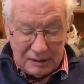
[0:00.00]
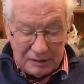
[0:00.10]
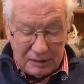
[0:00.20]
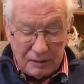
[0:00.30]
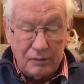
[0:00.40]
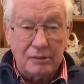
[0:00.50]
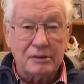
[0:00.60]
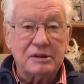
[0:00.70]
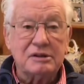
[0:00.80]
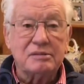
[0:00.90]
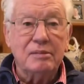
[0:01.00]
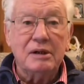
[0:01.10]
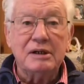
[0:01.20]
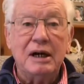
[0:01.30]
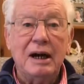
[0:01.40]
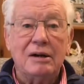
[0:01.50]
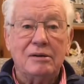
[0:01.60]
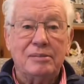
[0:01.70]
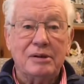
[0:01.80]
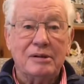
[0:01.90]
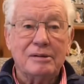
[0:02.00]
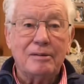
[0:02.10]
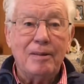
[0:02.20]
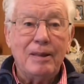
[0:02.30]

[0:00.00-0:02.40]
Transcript: the Lord is my helper,